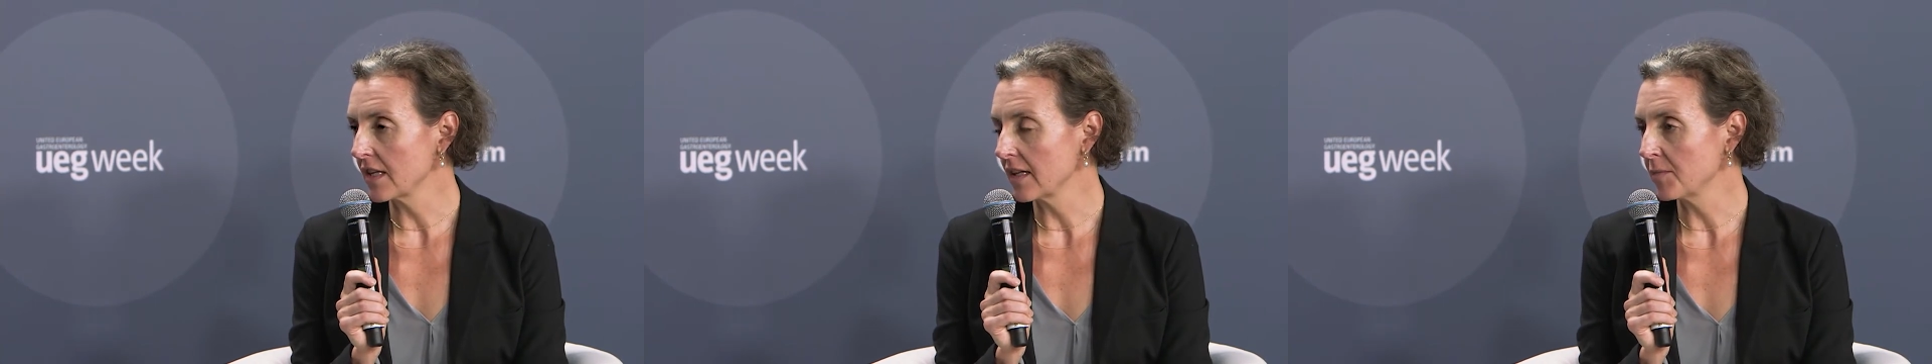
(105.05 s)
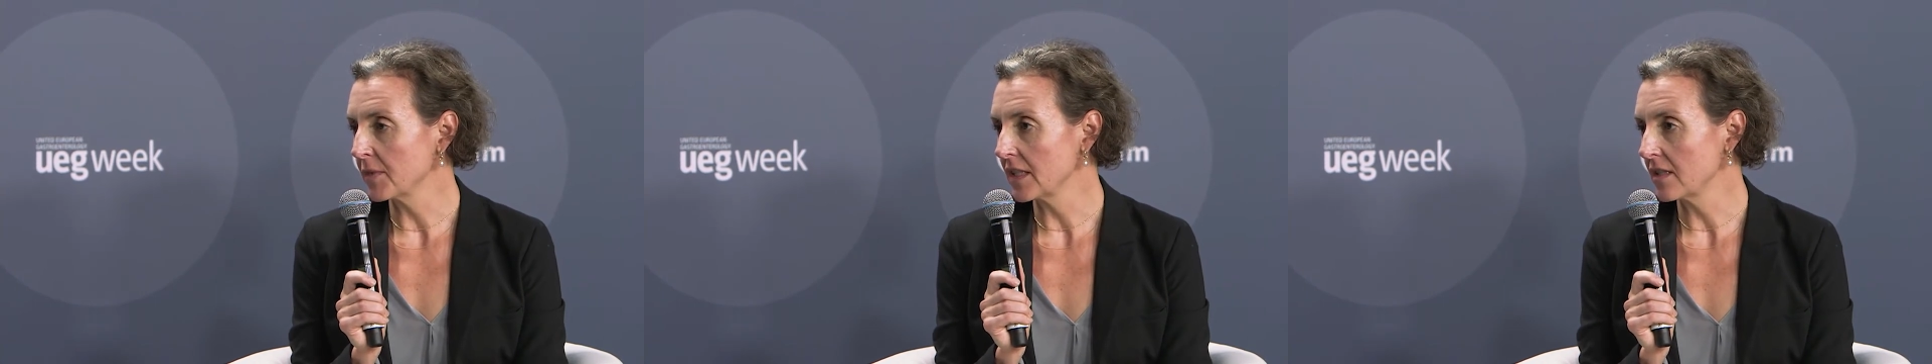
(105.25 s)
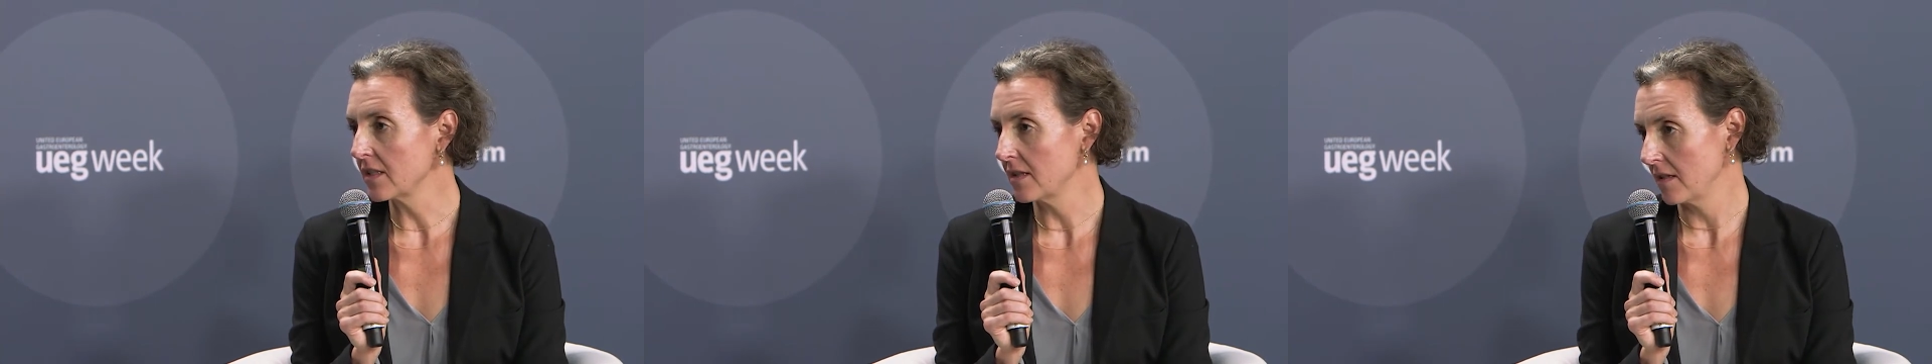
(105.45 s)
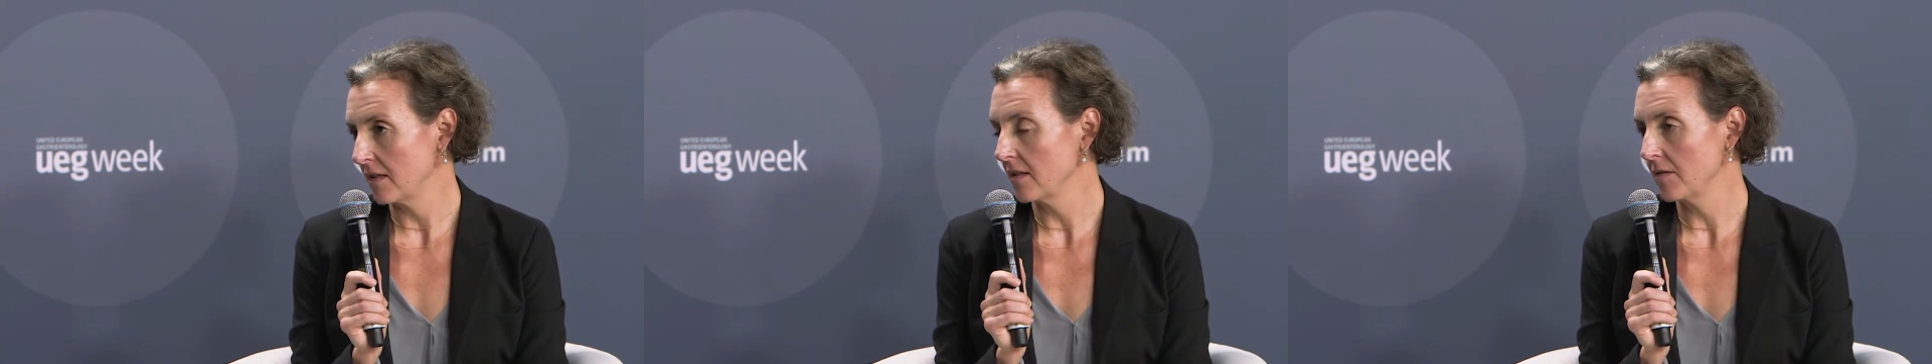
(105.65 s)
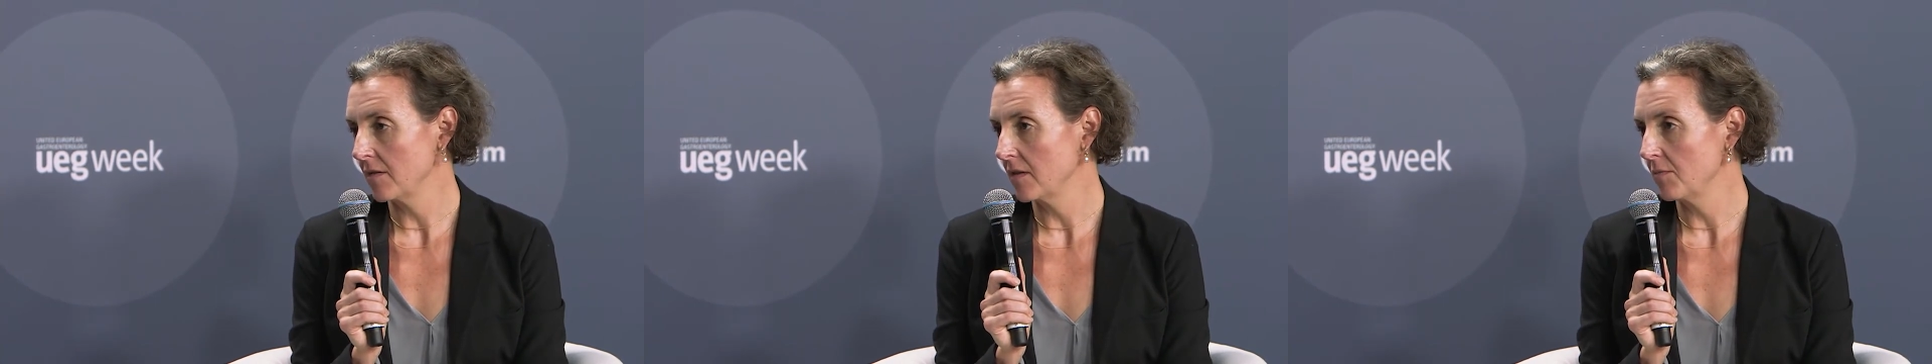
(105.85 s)
a little bit
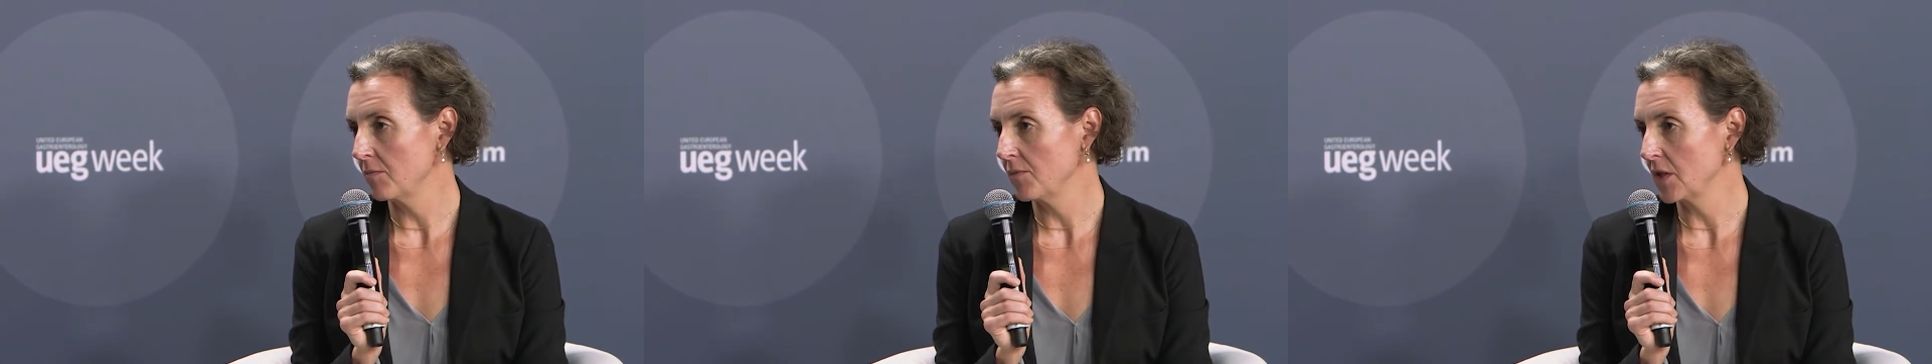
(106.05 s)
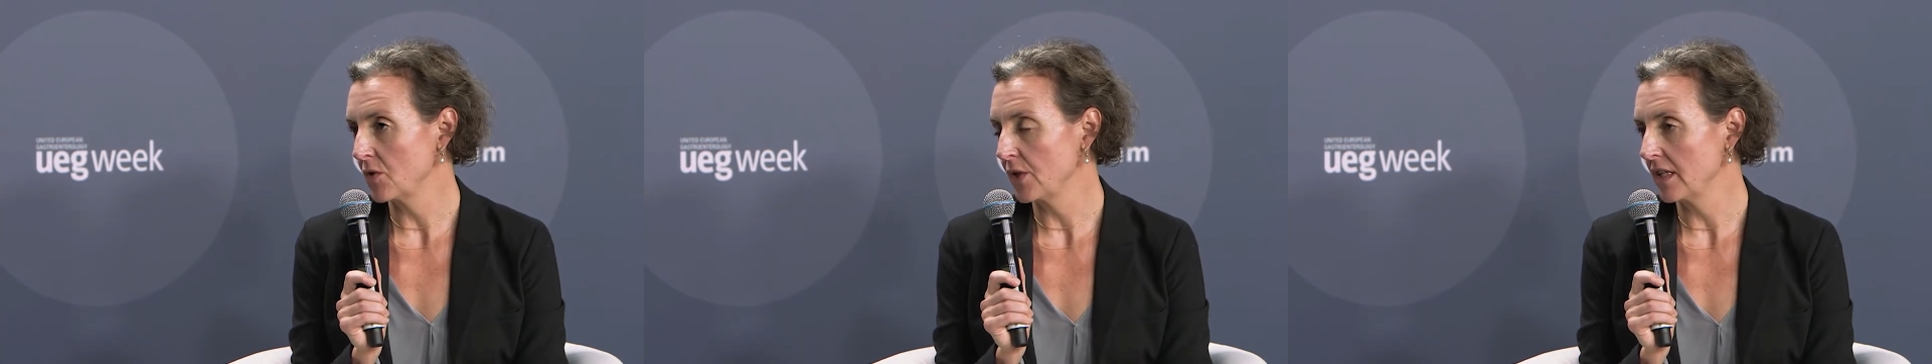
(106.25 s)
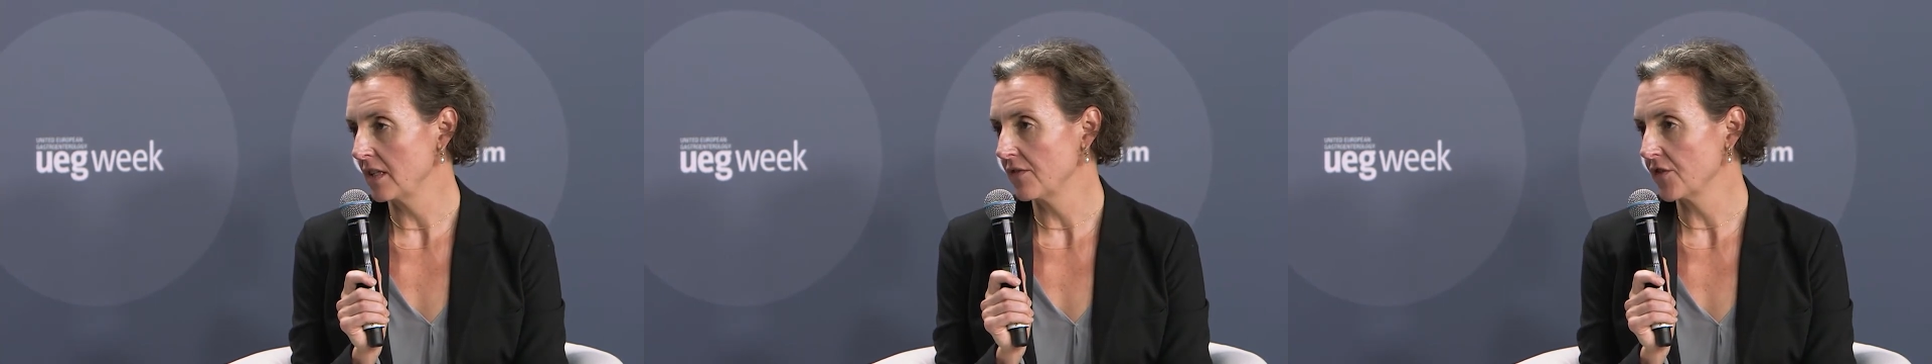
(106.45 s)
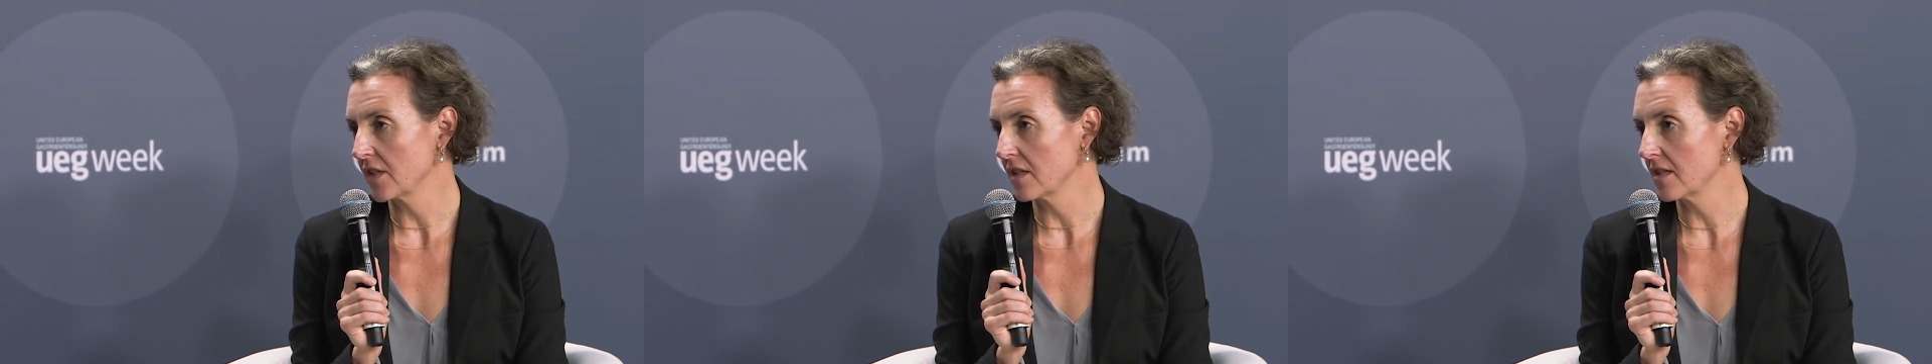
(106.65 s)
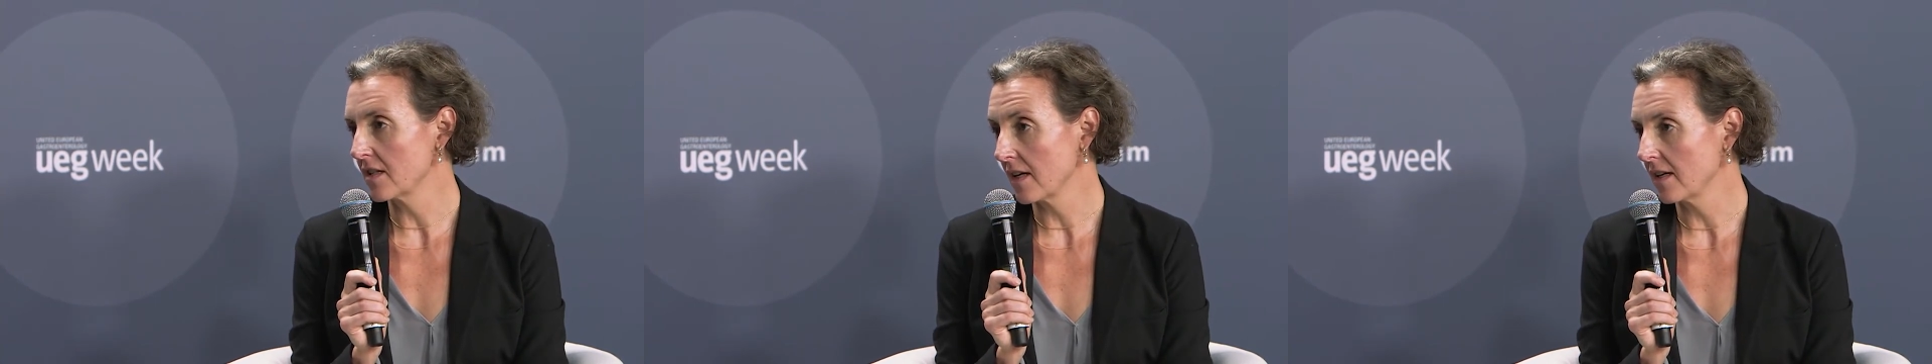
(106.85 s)
between
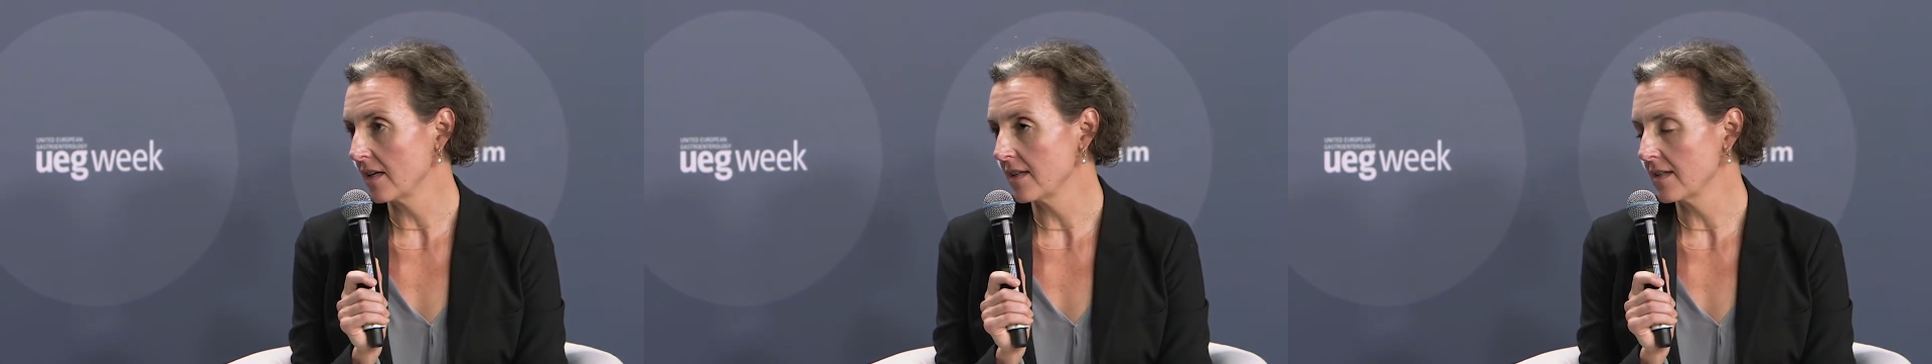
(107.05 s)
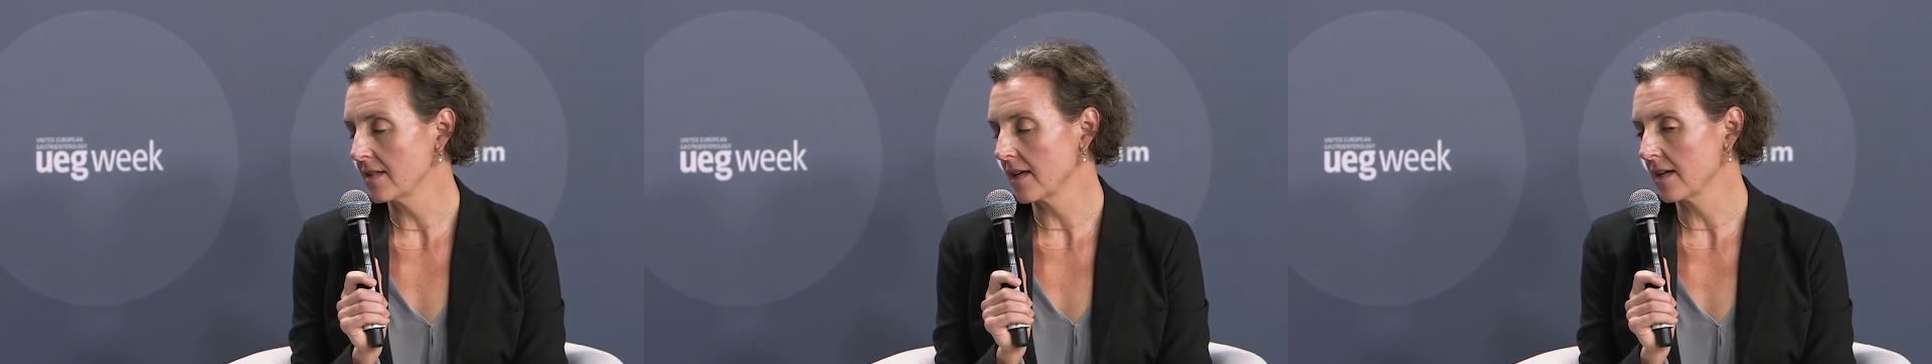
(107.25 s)
different studies.